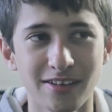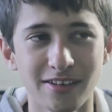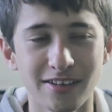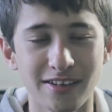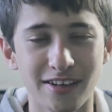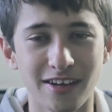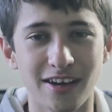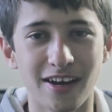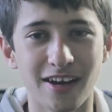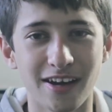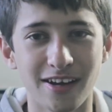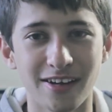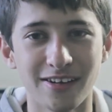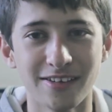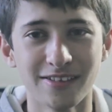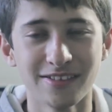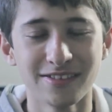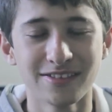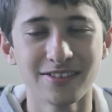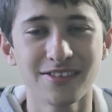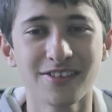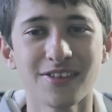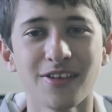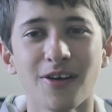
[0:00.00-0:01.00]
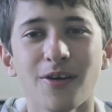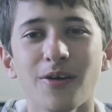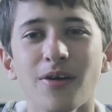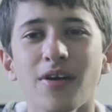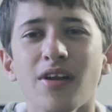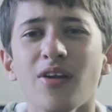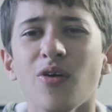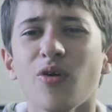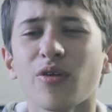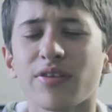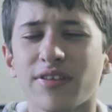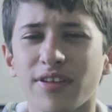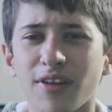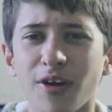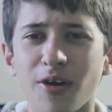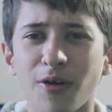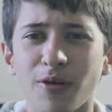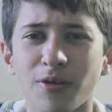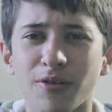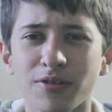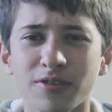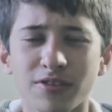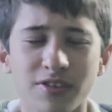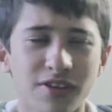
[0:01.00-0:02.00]
Yeah. So
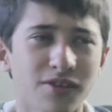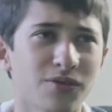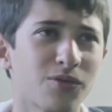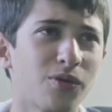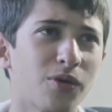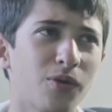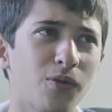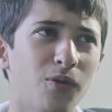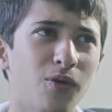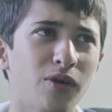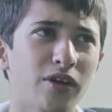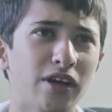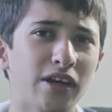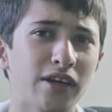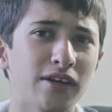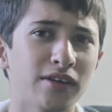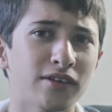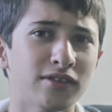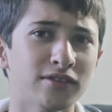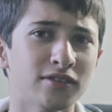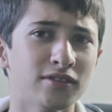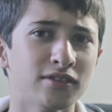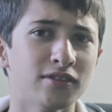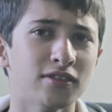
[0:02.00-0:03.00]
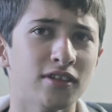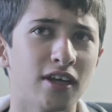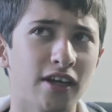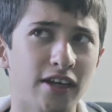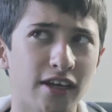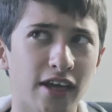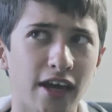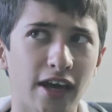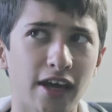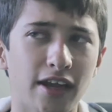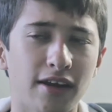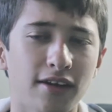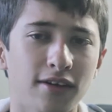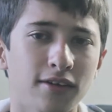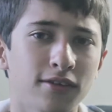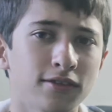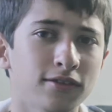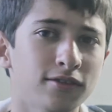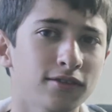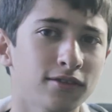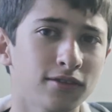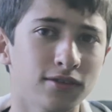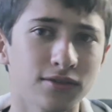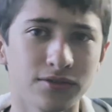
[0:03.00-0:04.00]
also, just quick warning, again,
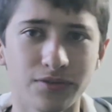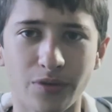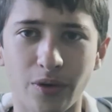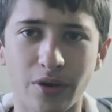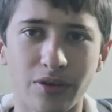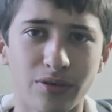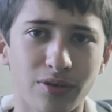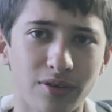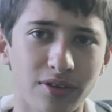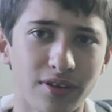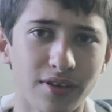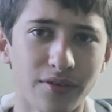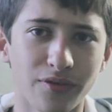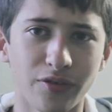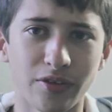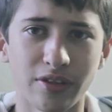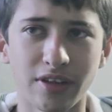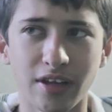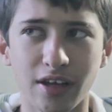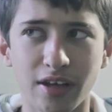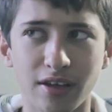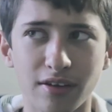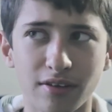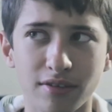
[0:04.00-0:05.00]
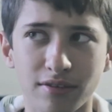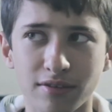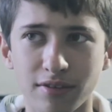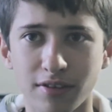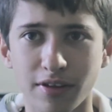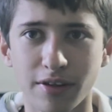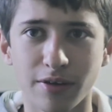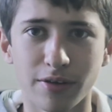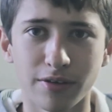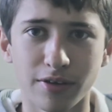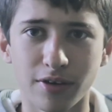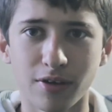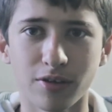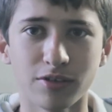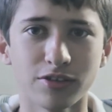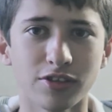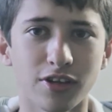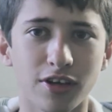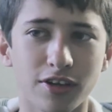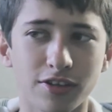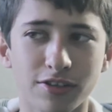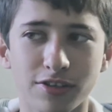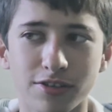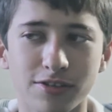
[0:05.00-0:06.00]
voice was different then, so don't
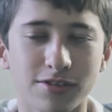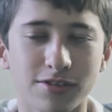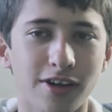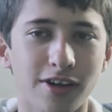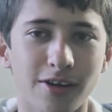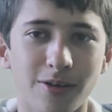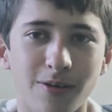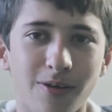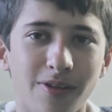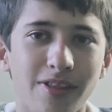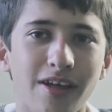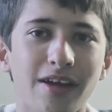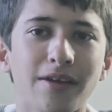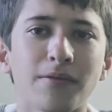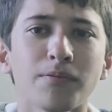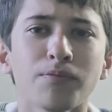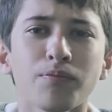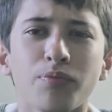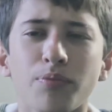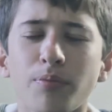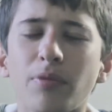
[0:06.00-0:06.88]
judge and all that.